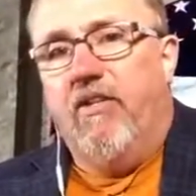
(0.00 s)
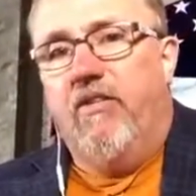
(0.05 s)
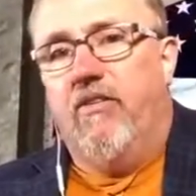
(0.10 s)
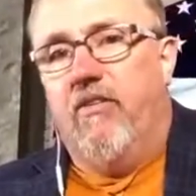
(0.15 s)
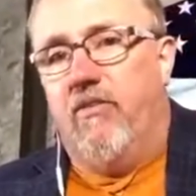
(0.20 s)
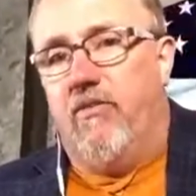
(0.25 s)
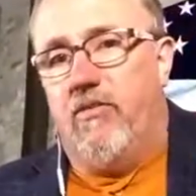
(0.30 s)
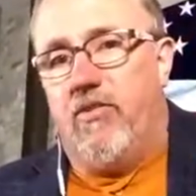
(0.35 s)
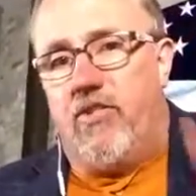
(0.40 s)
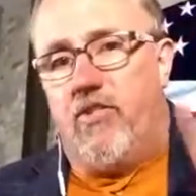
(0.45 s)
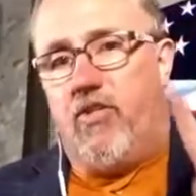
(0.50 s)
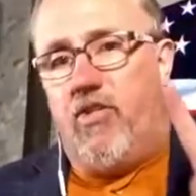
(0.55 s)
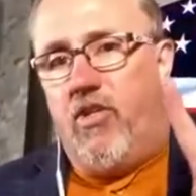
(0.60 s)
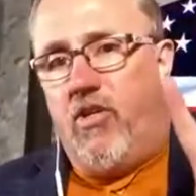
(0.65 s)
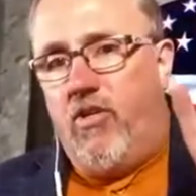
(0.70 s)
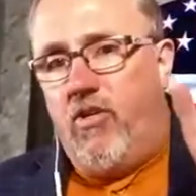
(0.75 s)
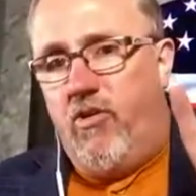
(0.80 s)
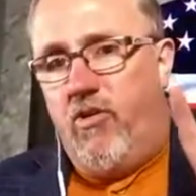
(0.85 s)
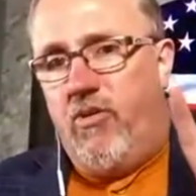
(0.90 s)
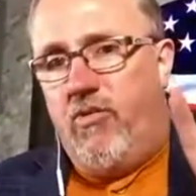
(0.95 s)
Those
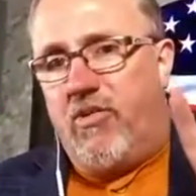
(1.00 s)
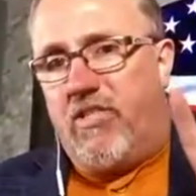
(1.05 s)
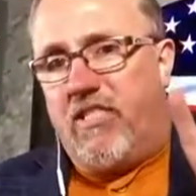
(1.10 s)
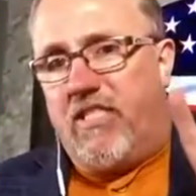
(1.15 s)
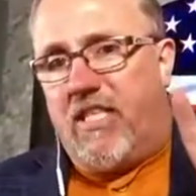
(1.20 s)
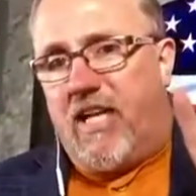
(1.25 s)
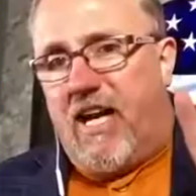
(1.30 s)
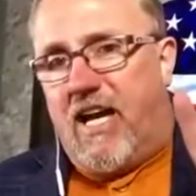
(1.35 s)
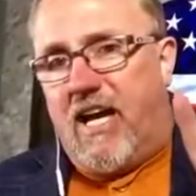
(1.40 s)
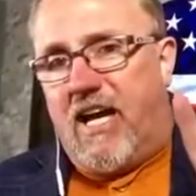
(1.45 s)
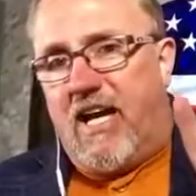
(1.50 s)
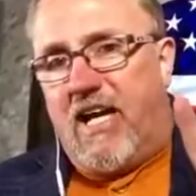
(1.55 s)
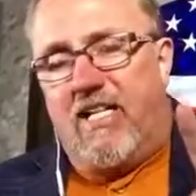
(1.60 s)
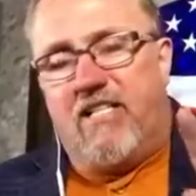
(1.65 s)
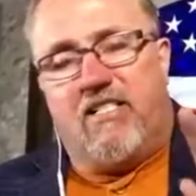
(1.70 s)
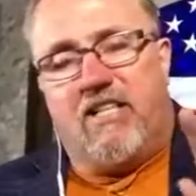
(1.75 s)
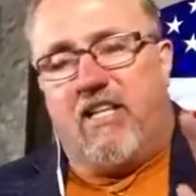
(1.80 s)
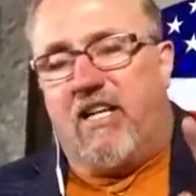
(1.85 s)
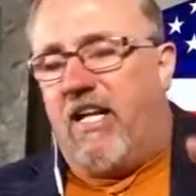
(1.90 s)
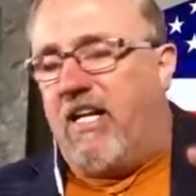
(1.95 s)
2
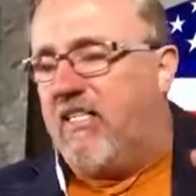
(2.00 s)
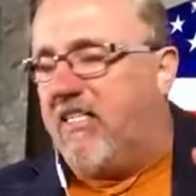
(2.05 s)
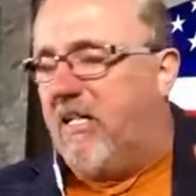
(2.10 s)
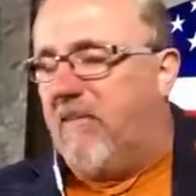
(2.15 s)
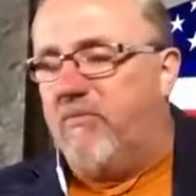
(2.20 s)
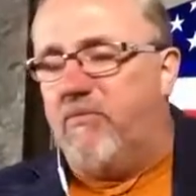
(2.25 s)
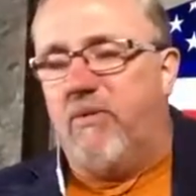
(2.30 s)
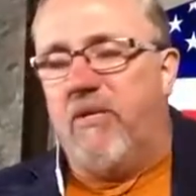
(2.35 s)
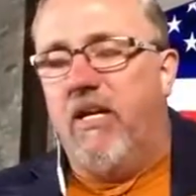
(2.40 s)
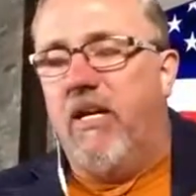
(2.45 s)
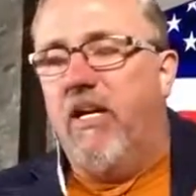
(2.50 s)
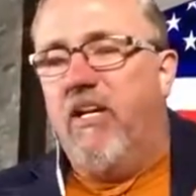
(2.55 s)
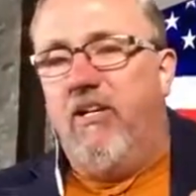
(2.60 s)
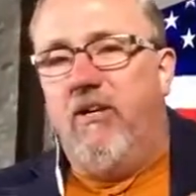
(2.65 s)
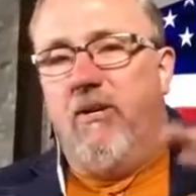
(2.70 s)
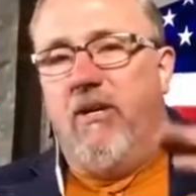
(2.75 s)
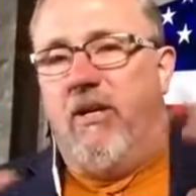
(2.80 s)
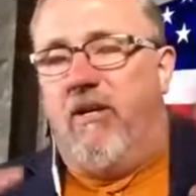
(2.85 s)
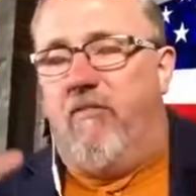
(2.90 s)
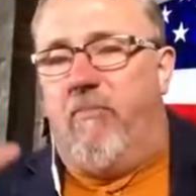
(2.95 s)
signs. A lot of times
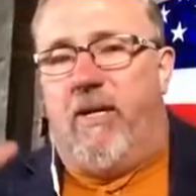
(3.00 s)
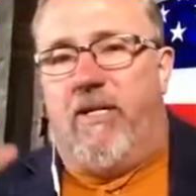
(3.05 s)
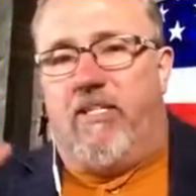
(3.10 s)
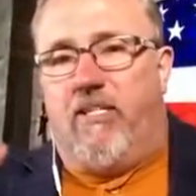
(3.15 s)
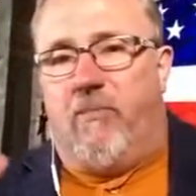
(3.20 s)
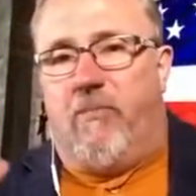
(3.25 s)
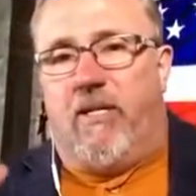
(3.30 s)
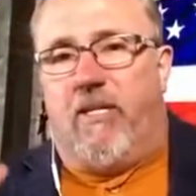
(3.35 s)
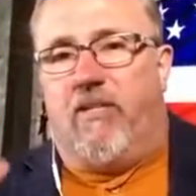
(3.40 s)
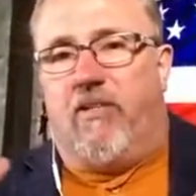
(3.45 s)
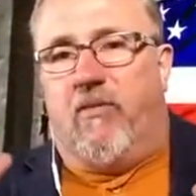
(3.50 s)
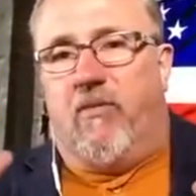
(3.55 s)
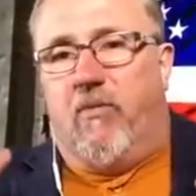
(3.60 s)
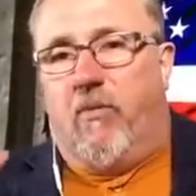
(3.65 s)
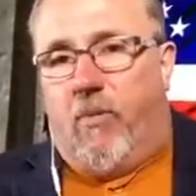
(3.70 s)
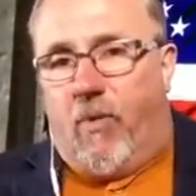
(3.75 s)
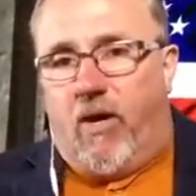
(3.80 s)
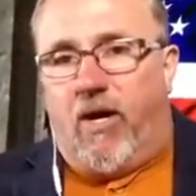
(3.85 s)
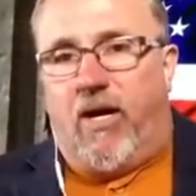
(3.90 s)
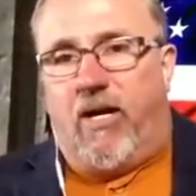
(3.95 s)
you hear everybody talk about the
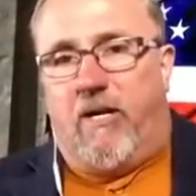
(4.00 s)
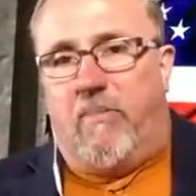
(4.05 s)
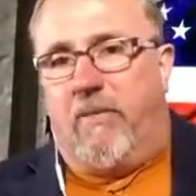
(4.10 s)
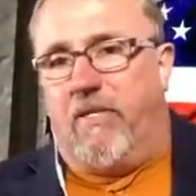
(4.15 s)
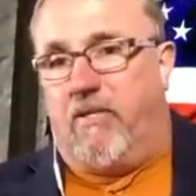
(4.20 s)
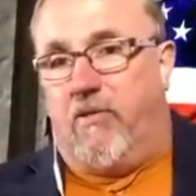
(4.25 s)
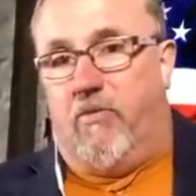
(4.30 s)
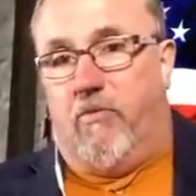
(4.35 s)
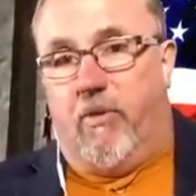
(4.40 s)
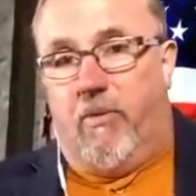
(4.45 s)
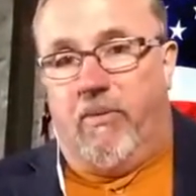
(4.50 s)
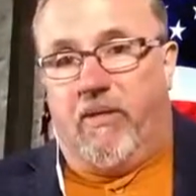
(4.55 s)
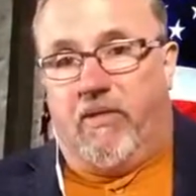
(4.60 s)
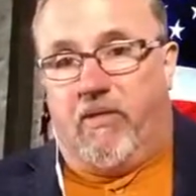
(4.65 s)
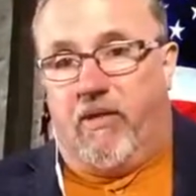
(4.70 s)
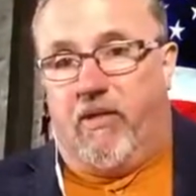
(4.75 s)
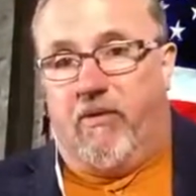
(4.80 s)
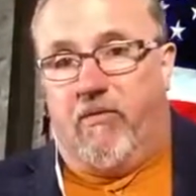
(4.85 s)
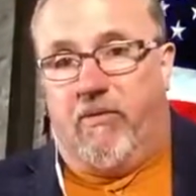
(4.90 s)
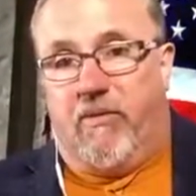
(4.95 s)
woman
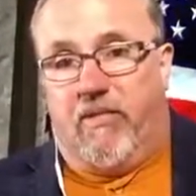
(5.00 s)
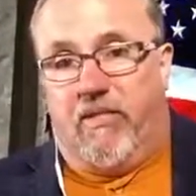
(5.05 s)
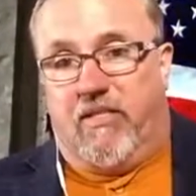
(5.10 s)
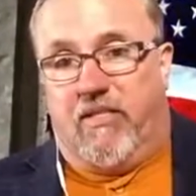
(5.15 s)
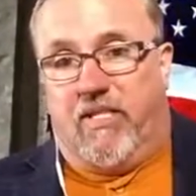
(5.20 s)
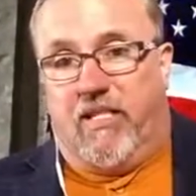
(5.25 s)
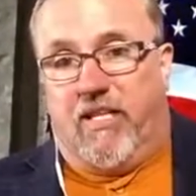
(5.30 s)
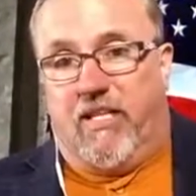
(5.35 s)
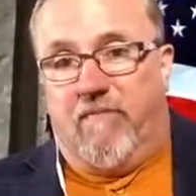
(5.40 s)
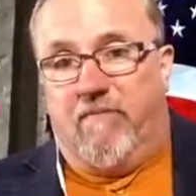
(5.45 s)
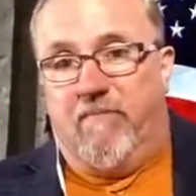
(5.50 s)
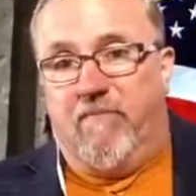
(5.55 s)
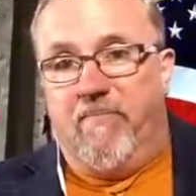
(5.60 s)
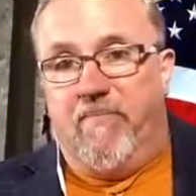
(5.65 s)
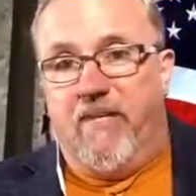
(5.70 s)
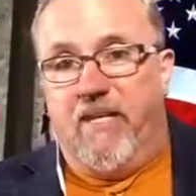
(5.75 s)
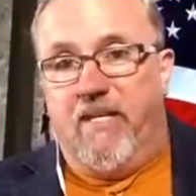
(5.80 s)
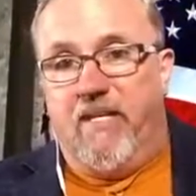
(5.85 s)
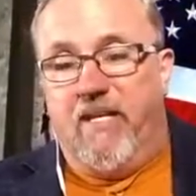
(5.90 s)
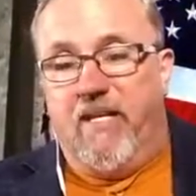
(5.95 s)
clothed with the sun
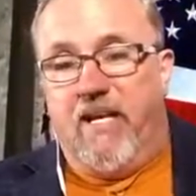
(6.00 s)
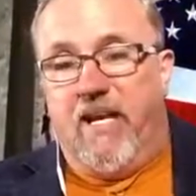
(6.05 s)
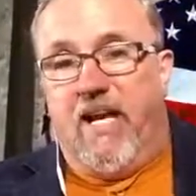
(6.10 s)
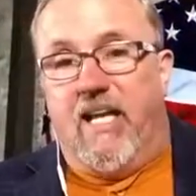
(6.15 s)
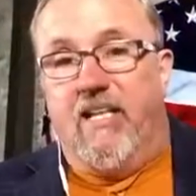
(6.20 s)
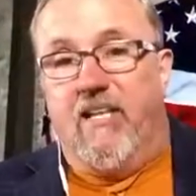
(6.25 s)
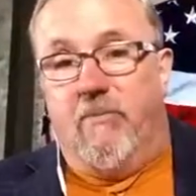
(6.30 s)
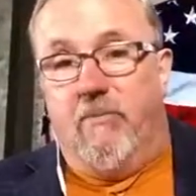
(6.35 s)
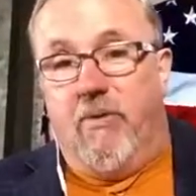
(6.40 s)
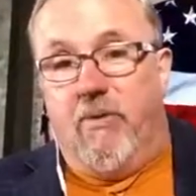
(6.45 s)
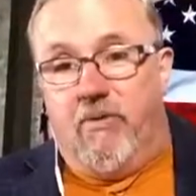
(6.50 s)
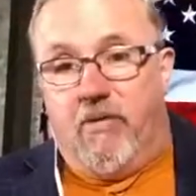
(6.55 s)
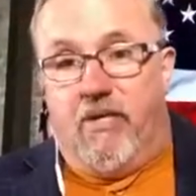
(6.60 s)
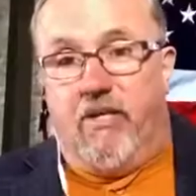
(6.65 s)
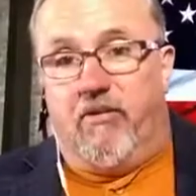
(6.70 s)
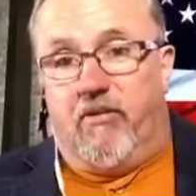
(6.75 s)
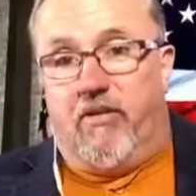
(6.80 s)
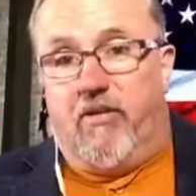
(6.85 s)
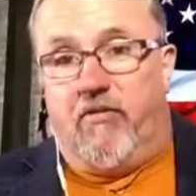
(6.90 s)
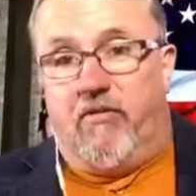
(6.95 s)
and the moon
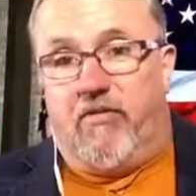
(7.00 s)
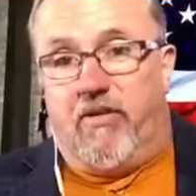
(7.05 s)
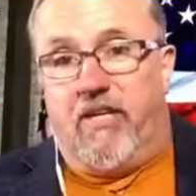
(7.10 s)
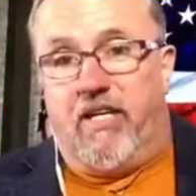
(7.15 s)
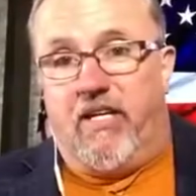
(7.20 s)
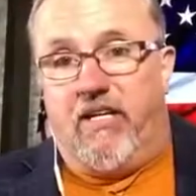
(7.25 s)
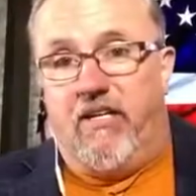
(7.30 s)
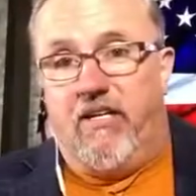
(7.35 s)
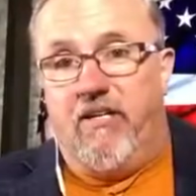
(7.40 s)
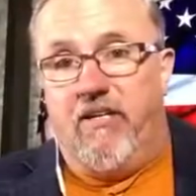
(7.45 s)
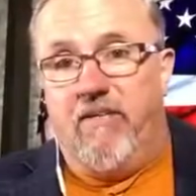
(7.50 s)
under her feet